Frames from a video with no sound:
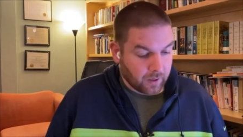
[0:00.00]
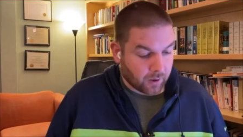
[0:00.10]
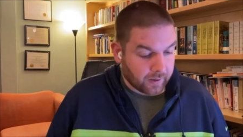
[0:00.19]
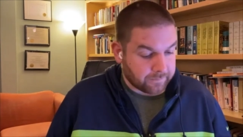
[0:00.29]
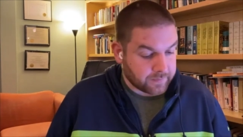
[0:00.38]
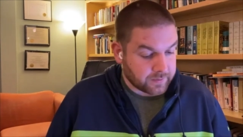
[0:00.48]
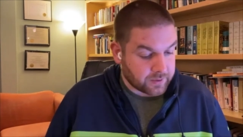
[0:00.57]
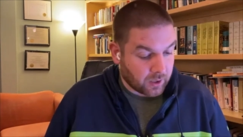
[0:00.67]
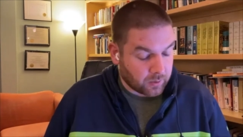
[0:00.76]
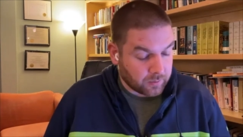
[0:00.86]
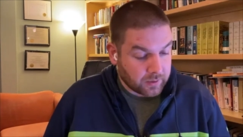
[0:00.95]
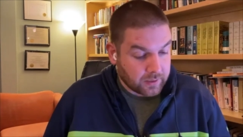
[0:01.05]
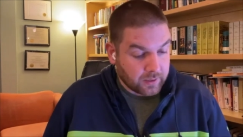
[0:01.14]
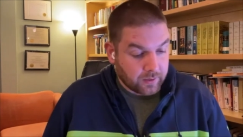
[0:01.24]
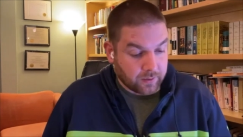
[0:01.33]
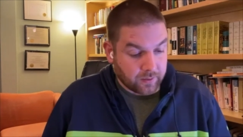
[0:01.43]
All right, so
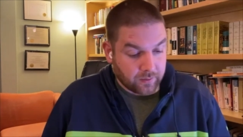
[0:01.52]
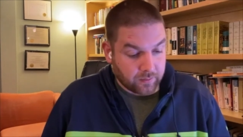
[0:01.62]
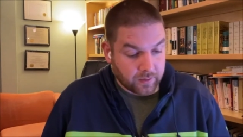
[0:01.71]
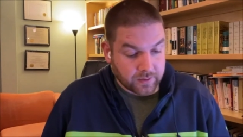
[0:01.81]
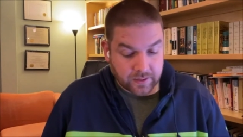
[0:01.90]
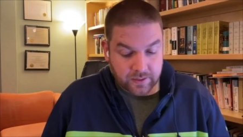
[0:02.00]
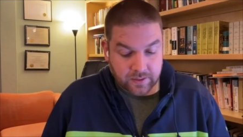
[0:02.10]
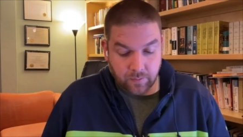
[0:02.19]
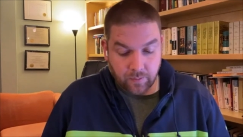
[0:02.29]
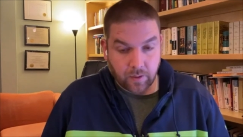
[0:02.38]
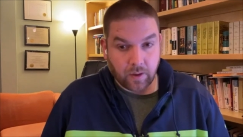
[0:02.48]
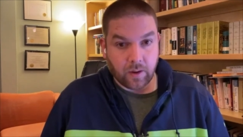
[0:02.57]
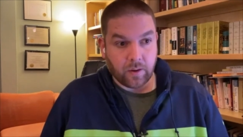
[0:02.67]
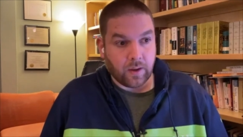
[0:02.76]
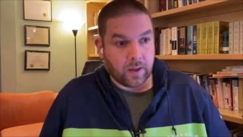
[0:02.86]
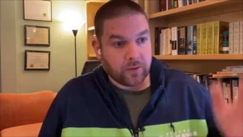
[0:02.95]
this is
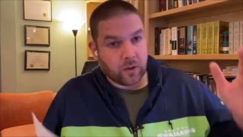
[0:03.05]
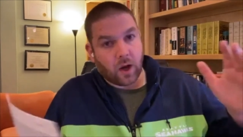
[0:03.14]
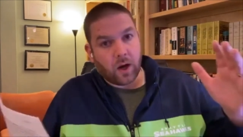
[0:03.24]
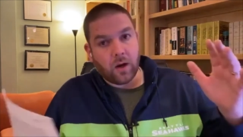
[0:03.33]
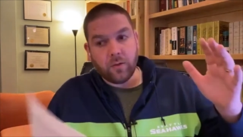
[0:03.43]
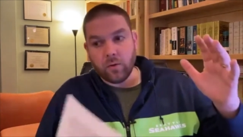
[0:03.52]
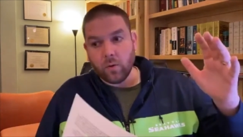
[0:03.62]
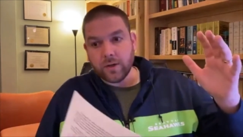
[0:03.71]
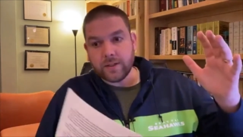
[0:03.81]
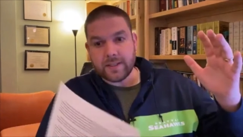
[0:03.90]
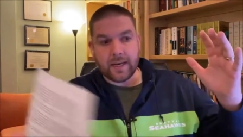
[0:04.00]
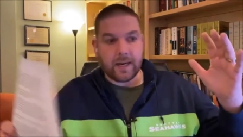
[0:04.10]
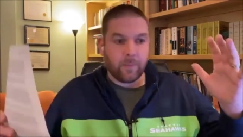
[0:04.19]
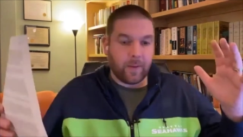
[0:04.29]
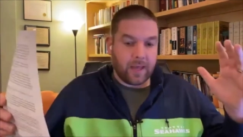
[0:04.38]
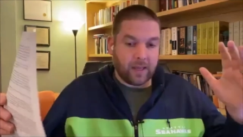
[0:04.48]
the law the lord is setting
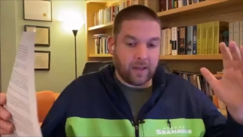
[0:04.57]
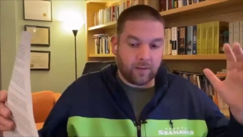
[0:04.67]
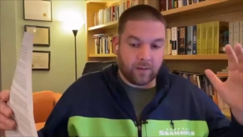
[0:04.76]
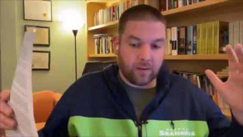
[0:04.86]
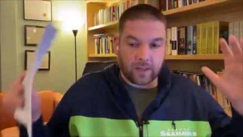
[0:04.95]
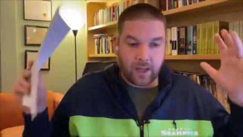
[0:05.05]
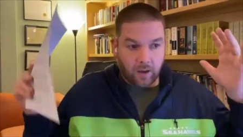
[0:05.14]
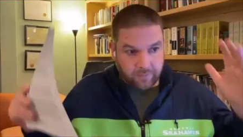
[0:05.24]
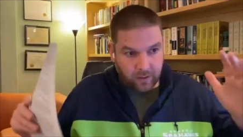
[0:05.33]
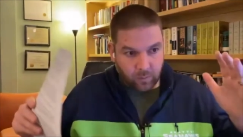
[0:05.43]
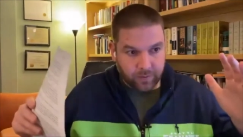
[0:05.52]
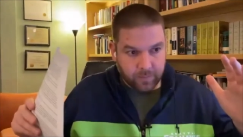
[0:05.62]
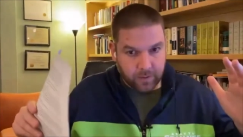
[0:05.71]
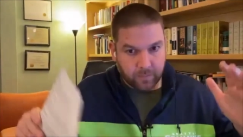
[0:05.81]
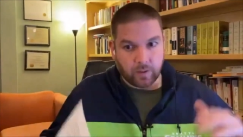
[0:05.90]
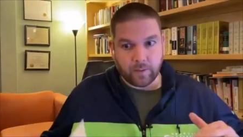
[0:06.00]
up a, a covenant with the
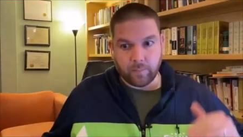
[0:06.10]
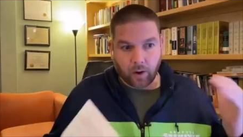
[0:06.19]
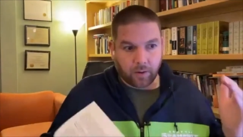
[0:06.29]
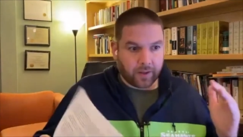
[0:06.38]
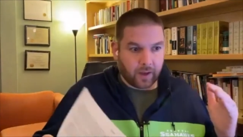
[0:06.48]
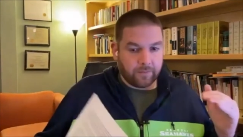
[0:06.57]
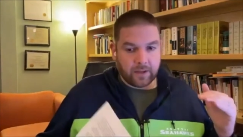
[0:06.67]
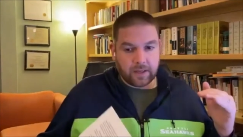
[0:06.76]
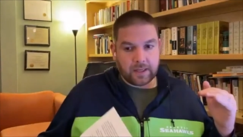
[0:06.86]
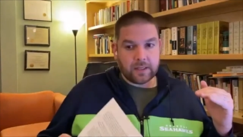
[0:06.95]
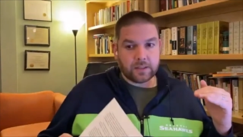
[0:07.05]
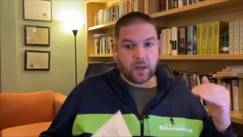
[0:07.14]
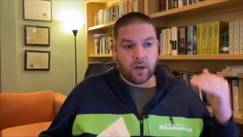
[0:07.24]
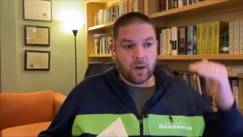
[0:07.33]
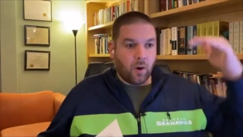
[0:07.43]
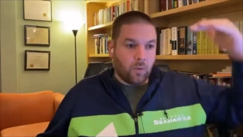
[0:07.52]
people A part of the covenant is
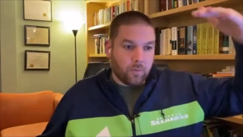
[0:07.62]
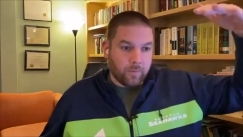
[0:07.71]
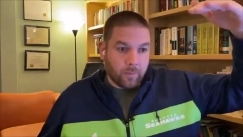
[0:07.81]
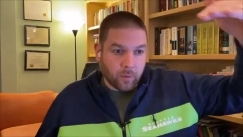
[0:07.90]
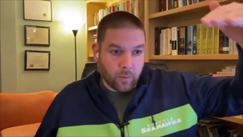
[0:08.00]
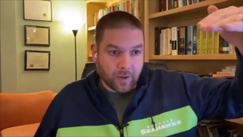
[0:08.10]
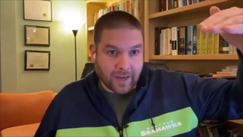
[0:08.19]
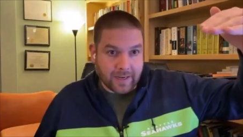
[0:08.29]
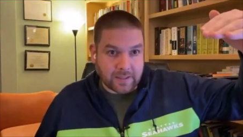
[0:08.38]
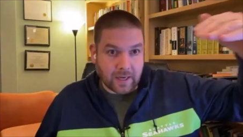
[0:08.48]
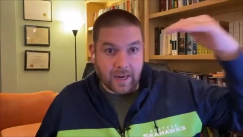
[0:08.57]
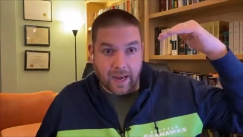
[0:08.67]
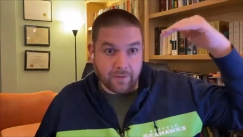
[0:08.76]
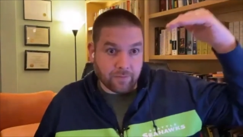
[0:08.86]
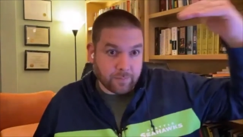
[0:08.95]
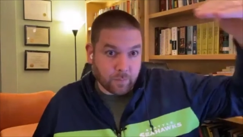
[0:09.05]
remembering what god has done i
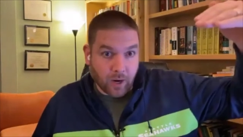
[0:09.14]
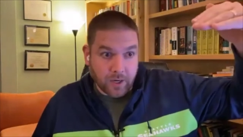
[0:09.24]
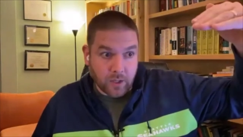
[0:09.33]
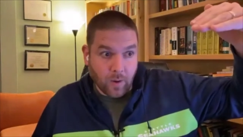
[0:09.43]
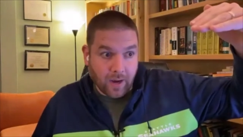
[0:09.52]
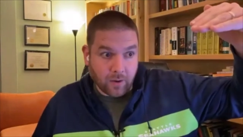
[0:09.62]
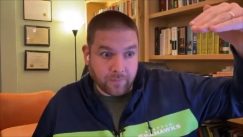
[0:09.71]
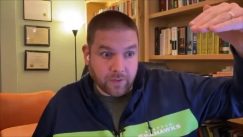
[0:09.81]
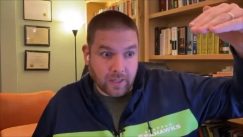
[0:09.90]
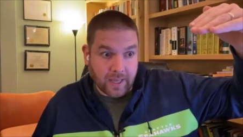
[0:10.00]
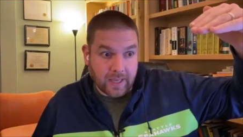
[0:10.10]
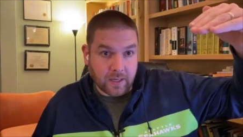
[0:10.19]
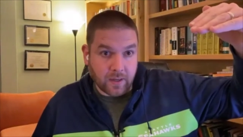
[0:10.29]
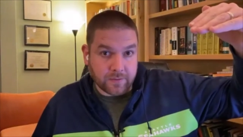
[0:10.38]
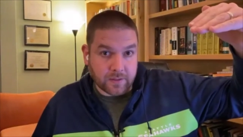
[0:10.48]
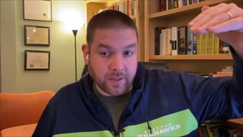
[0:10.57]
have brought you out of the land
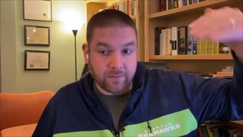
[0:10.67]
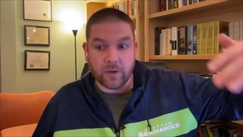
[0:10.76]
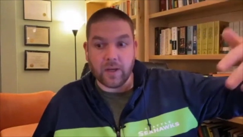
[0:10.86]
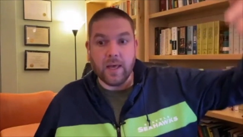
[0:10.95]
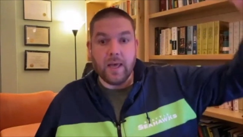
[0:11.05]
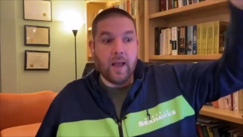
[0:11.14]
of slavery